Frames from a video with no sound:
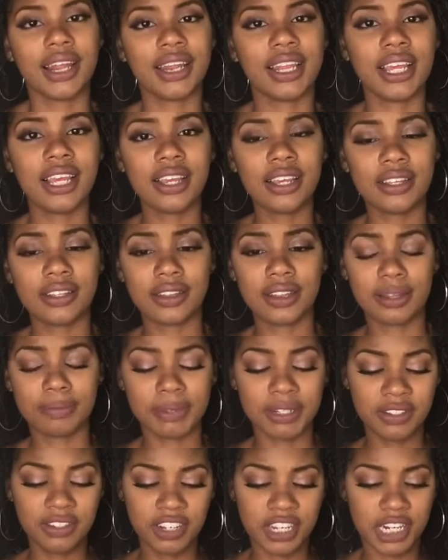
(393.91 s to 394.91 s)
the, the
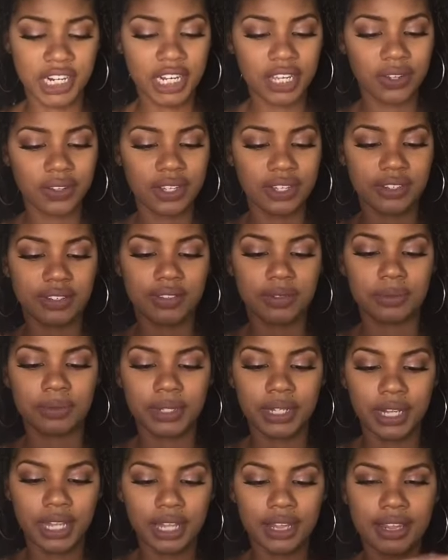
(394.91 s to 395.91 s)
material is
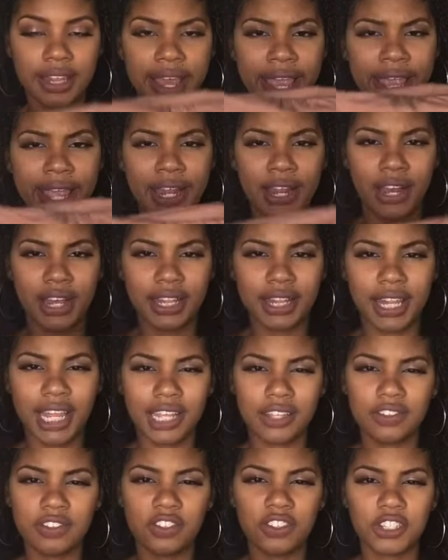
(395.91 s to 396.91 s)
really thin on
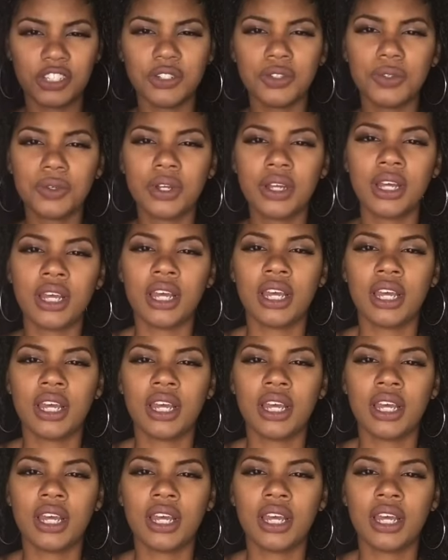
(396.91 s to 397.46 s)
this too.